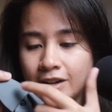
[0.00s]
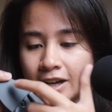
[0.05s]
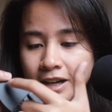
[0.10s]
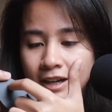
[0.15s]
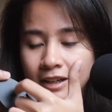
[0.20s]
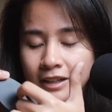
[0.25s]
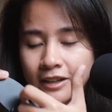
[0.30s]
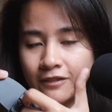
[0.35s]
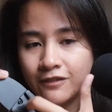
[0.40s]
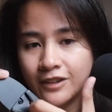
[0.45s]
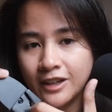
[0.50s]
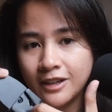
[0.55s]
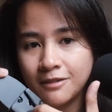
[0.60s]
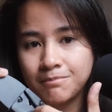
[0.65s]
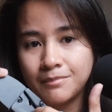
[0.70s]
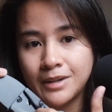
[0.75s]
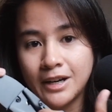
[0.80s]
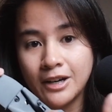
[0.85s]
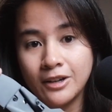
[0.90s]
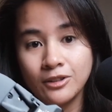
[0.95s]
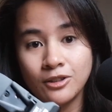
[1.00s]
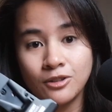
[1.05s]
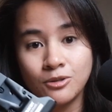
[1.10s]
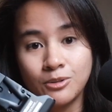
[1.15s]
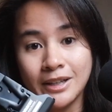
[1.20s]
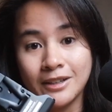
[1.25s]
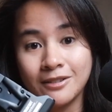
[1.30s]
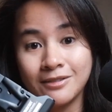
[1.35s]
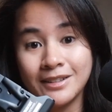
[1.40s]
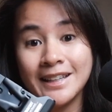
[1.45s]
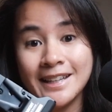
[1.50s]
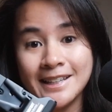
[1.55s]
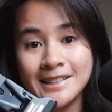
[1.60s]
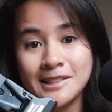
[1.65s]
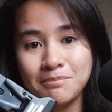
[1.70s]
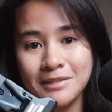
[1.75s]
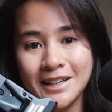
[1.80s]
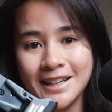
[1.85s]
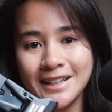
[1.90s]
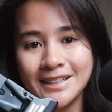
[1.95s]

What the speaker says: via the V-mount quick release